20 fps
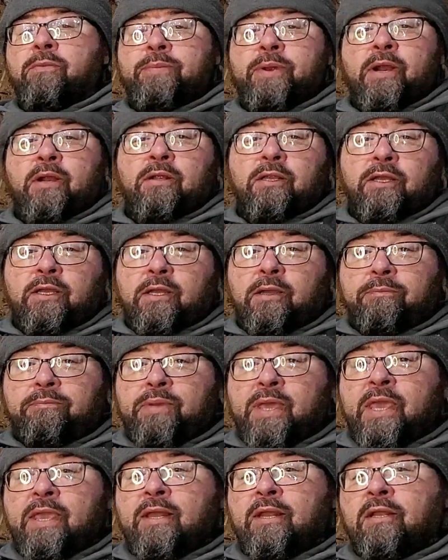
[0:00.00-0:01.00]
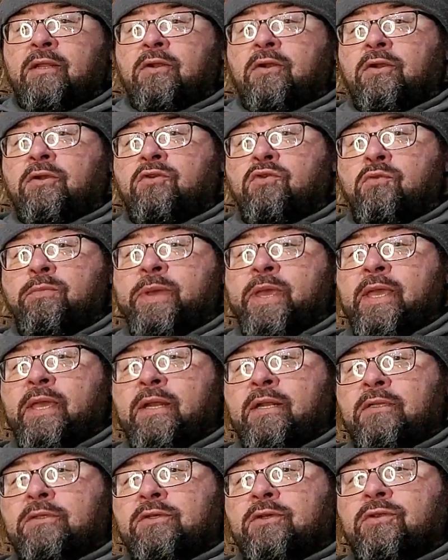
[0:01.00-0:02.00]
repair, like a panel or two
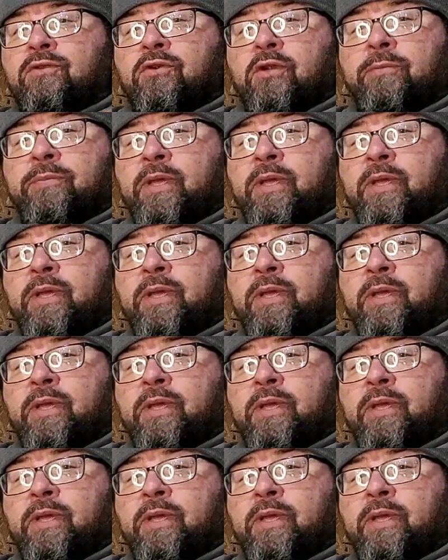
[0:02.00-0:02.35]
panels or three